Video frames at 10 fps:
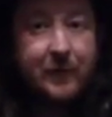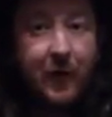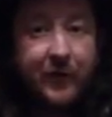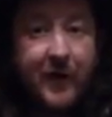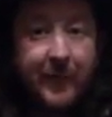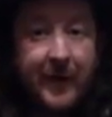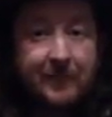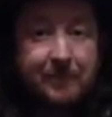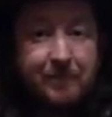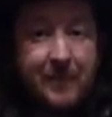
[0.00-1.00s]
lots coming.
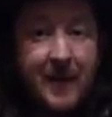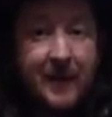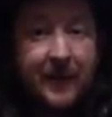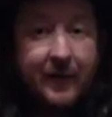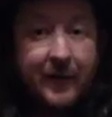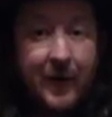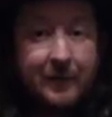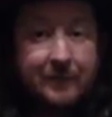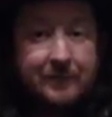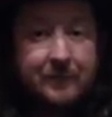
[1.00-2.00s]
So,